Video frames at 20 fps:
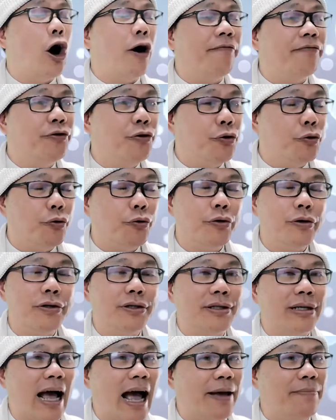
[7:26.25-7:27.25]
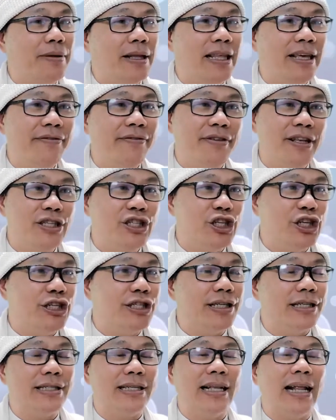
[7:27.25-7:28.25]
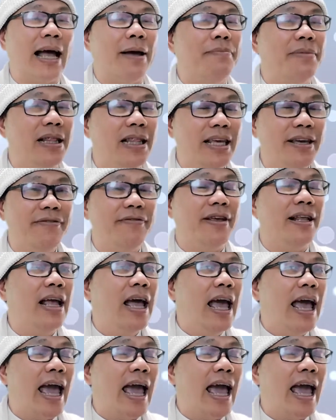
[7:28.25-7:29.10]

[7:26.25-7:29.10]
of course I believe in Jesus, and I believe in